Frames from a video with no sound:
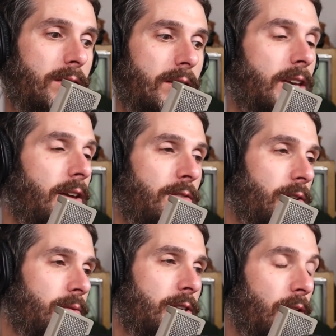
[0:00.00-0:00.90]
give
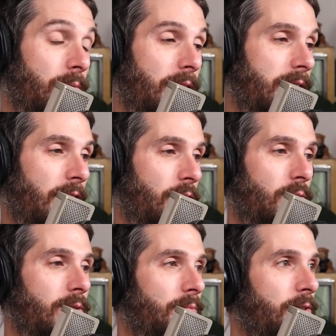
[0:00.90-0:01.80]
you. So that's kind of
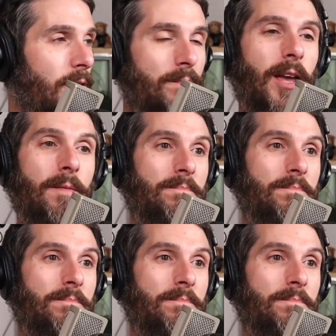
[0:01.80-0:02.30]
cool. So yeah,